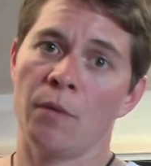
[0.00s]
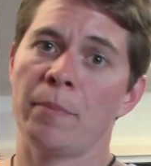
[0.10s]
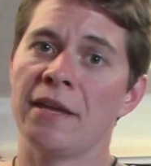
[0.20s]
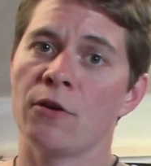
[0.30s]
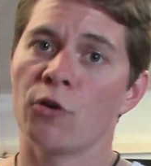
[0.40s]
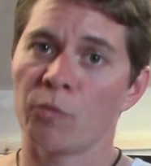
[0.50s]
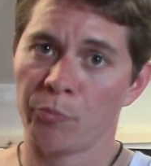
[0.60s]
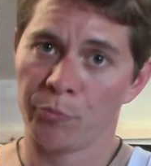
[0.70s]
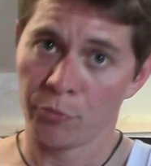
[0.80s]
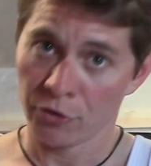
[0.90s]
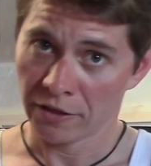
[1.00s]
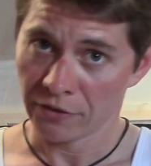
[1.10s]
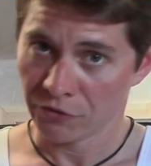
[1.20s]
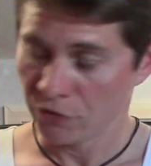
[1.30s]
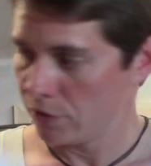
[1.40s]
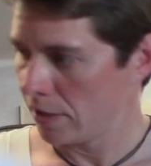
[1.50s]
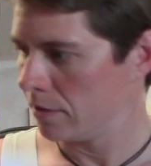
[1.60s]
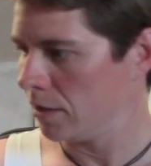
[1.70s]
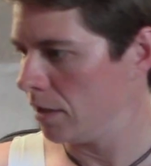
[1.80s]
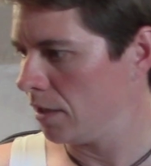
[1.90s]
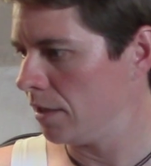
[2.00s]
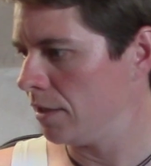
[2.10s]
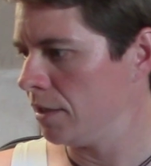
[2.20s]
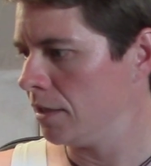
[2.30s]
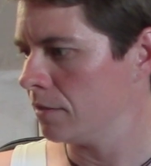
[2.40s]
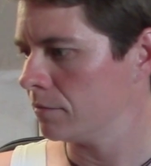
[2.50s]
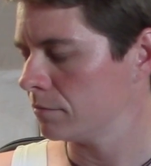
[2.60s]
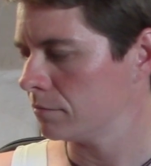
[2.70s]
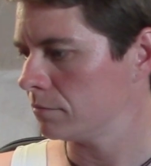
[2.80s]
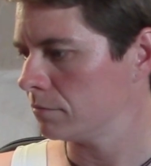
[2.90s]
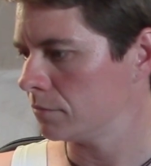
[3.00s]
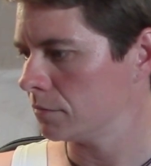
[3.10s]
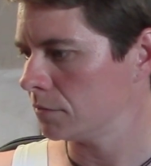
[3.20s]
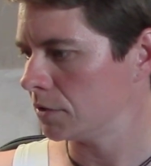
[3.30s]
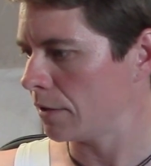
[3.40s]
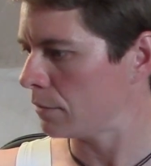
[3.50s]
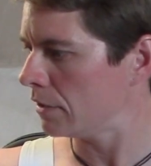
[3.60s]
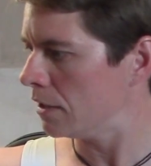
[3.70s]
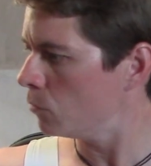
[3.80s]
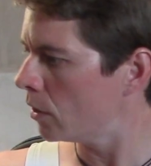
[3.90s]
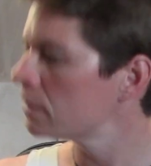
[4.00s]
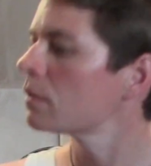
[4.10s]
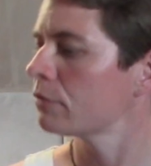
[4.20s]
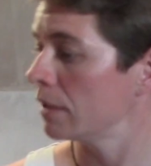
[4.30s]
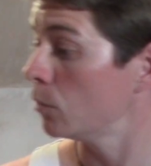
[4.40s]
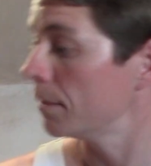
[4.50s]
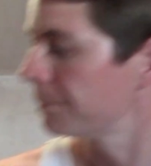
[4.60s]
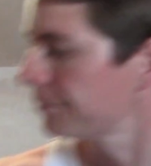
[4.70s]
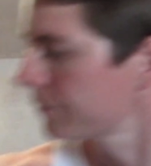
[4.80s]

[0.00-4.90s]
Peacock products, you get the, is it 3-in-1? 3-in-1.